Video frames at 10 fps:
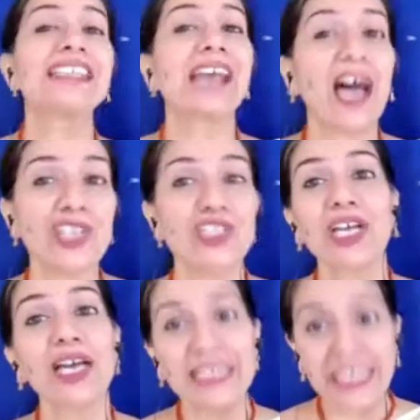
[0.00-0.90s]
is
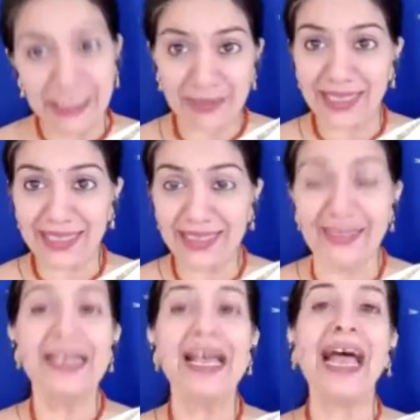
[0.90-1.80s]
Asha
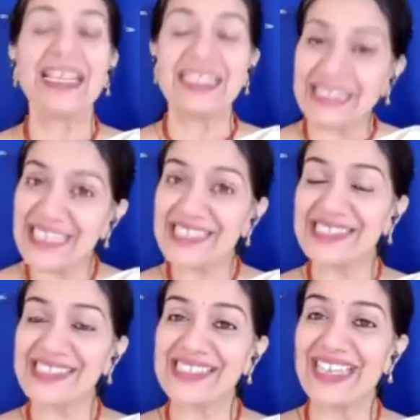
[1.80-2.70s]
Nimaya, and
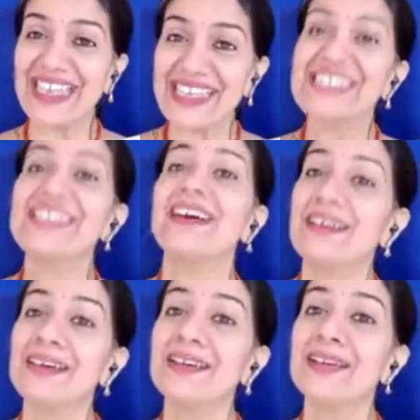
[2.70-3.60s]
this is
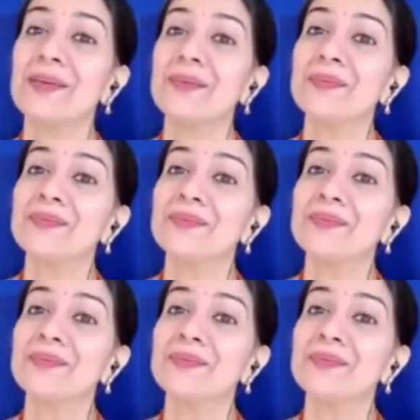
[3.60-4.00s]
her